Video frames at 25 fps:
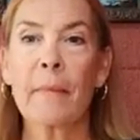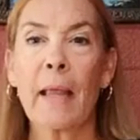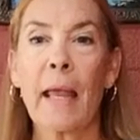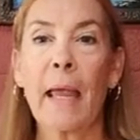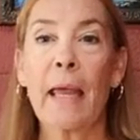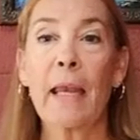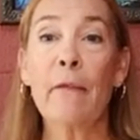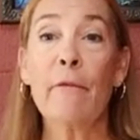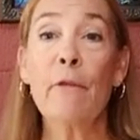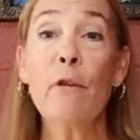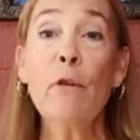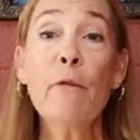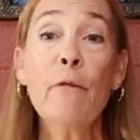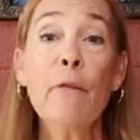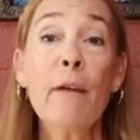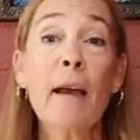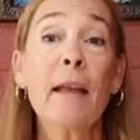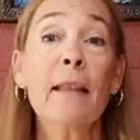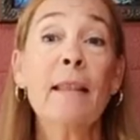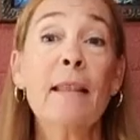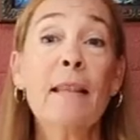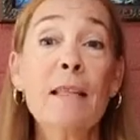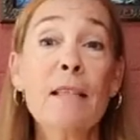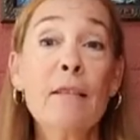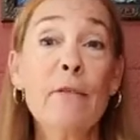And if you
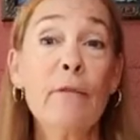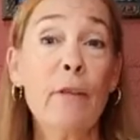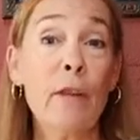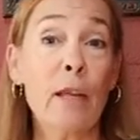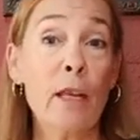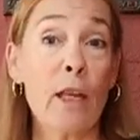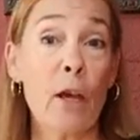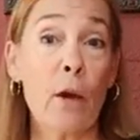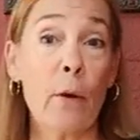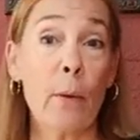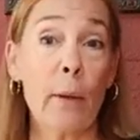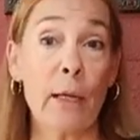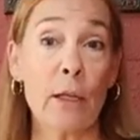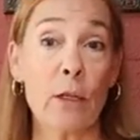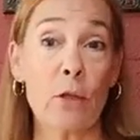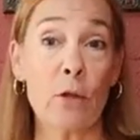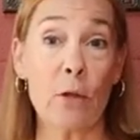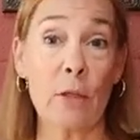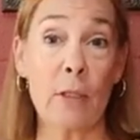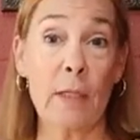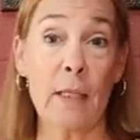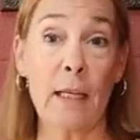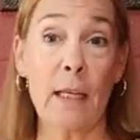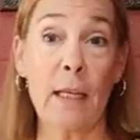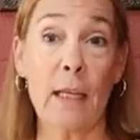found this video
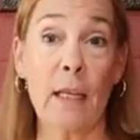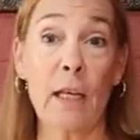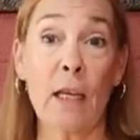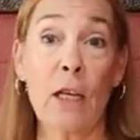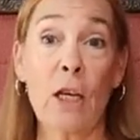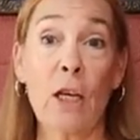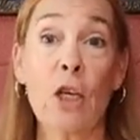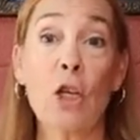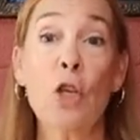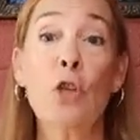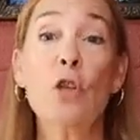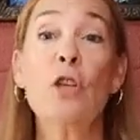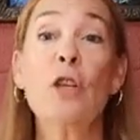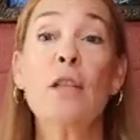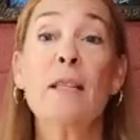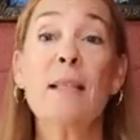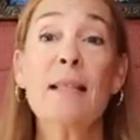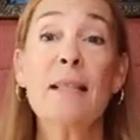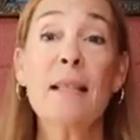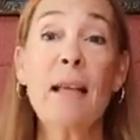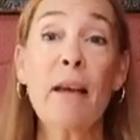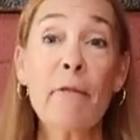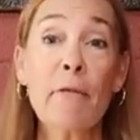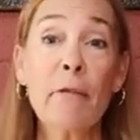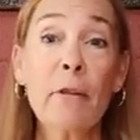interesting, you should
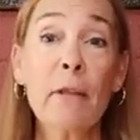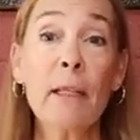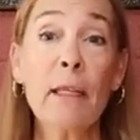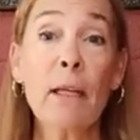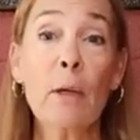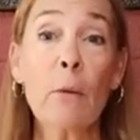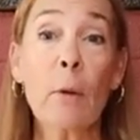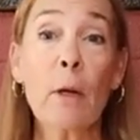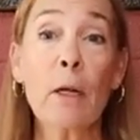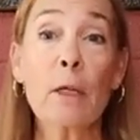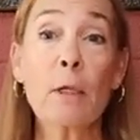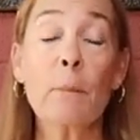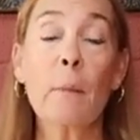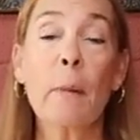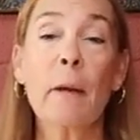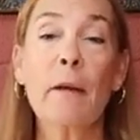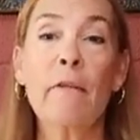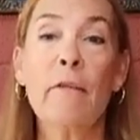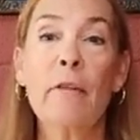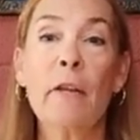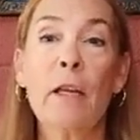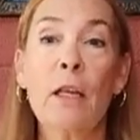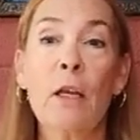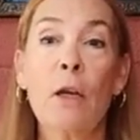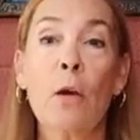definitely watch my
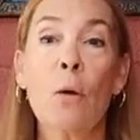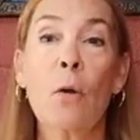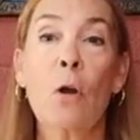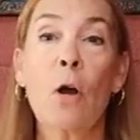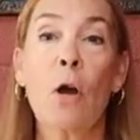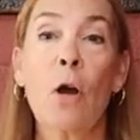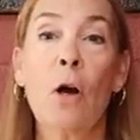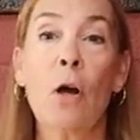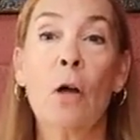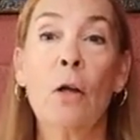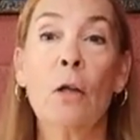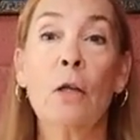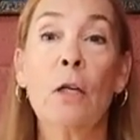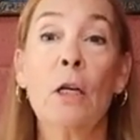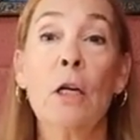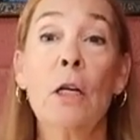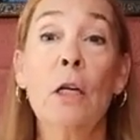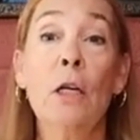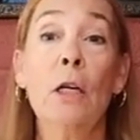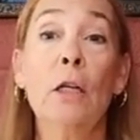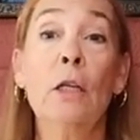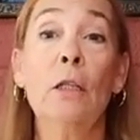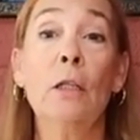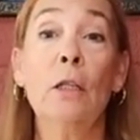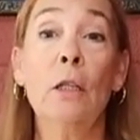video called
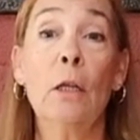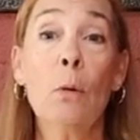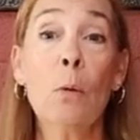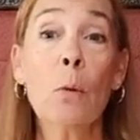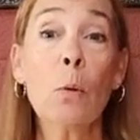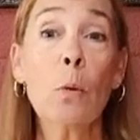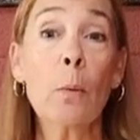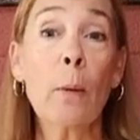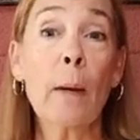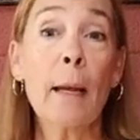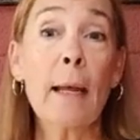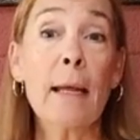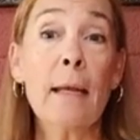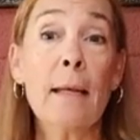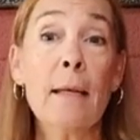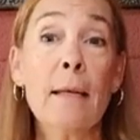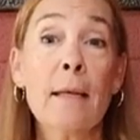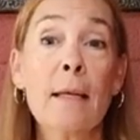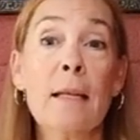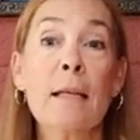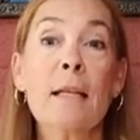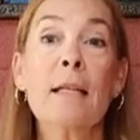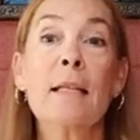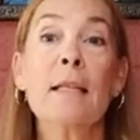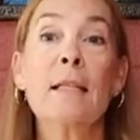Lower Rate
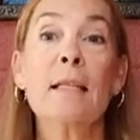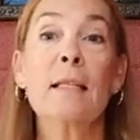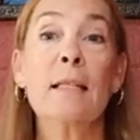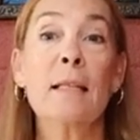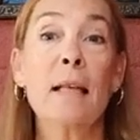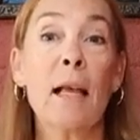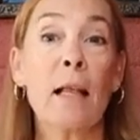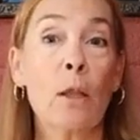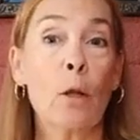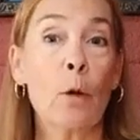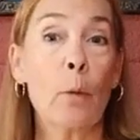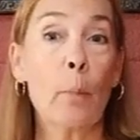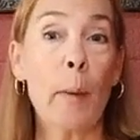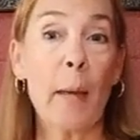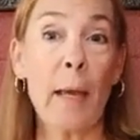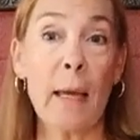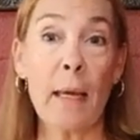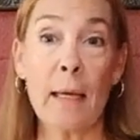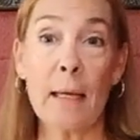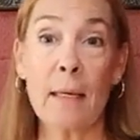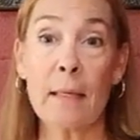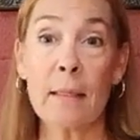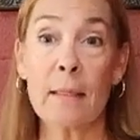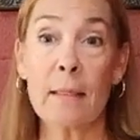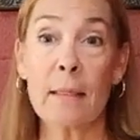Seller
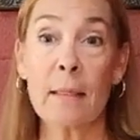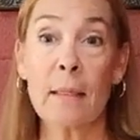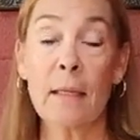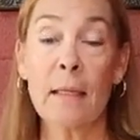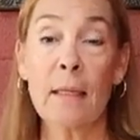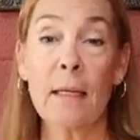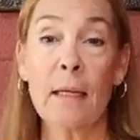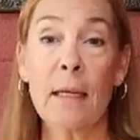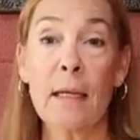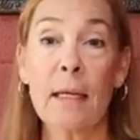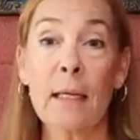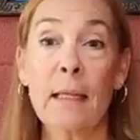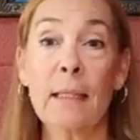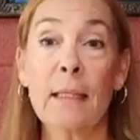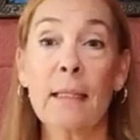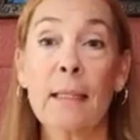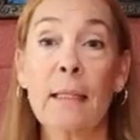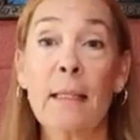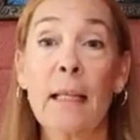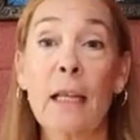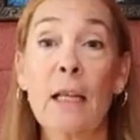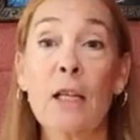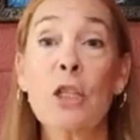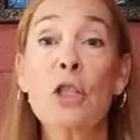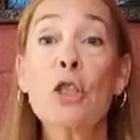Pays
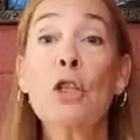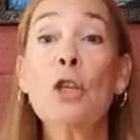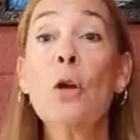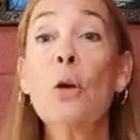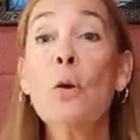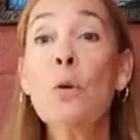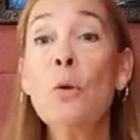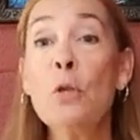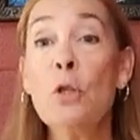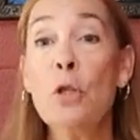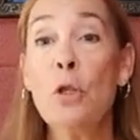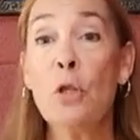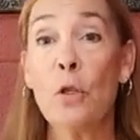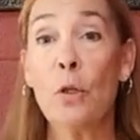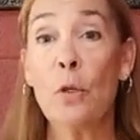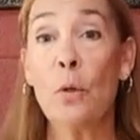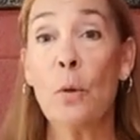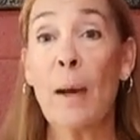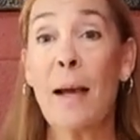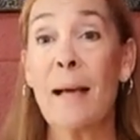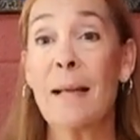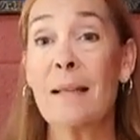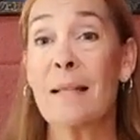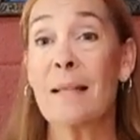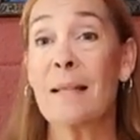that shows you
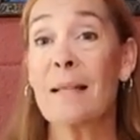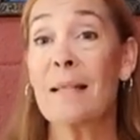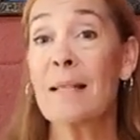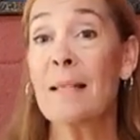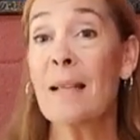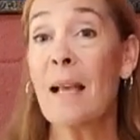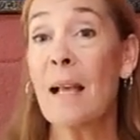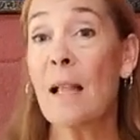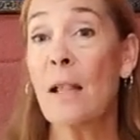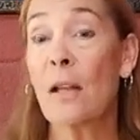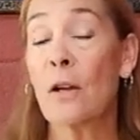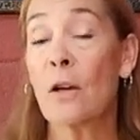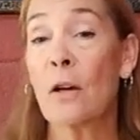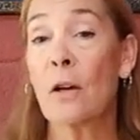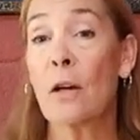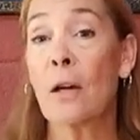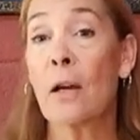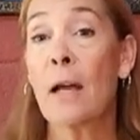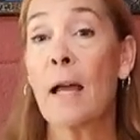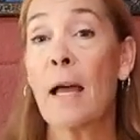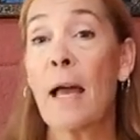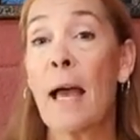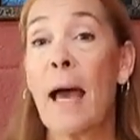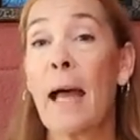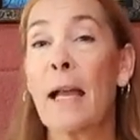as a seller
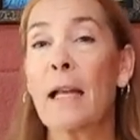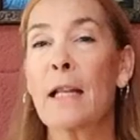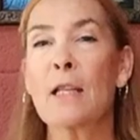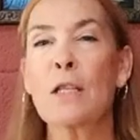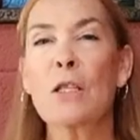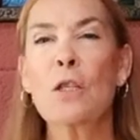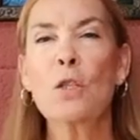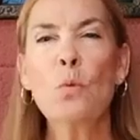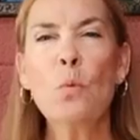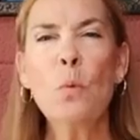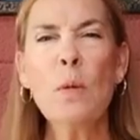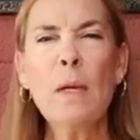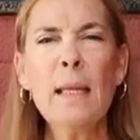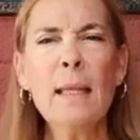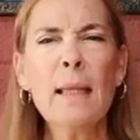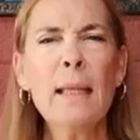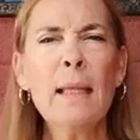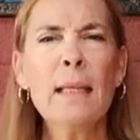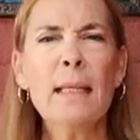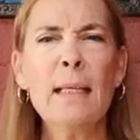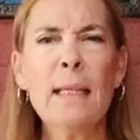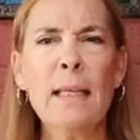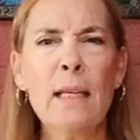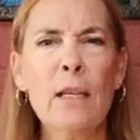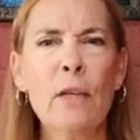how to sweeten the
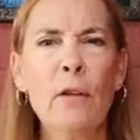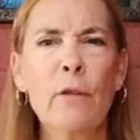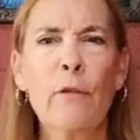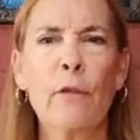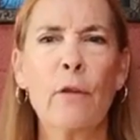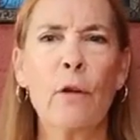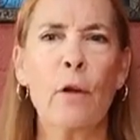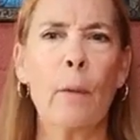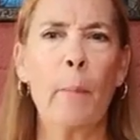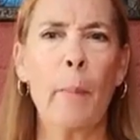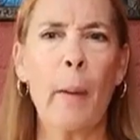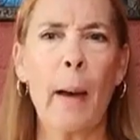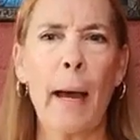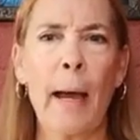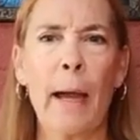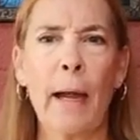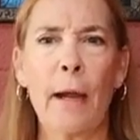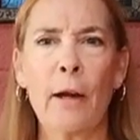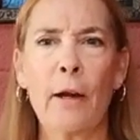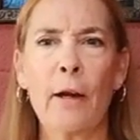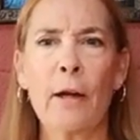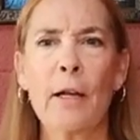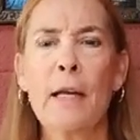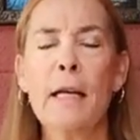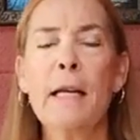deal for a
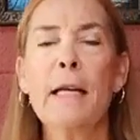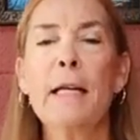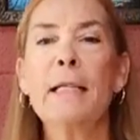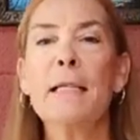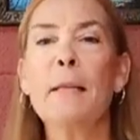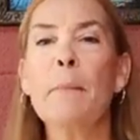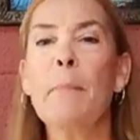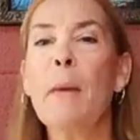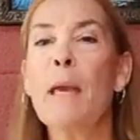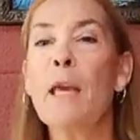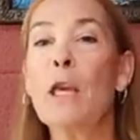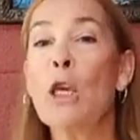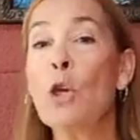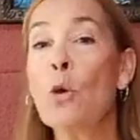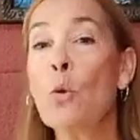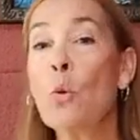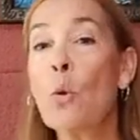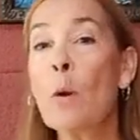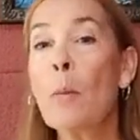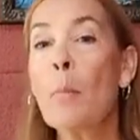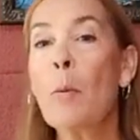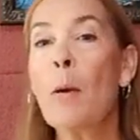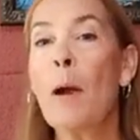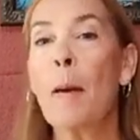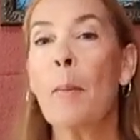buyer to make
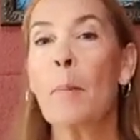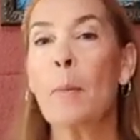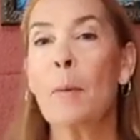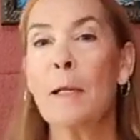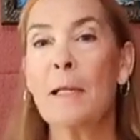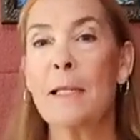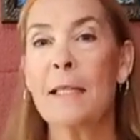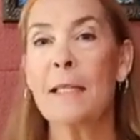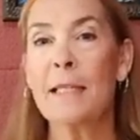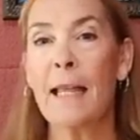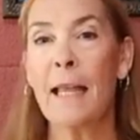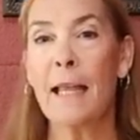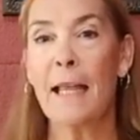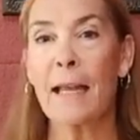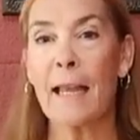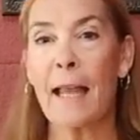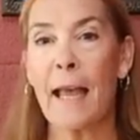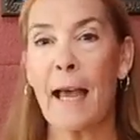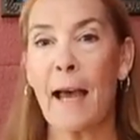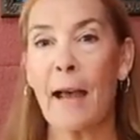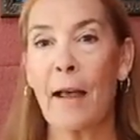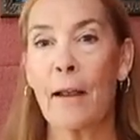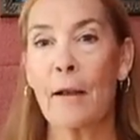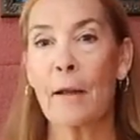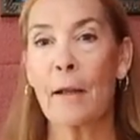your property stand
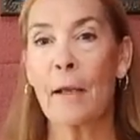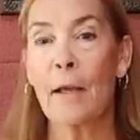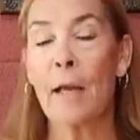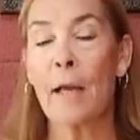out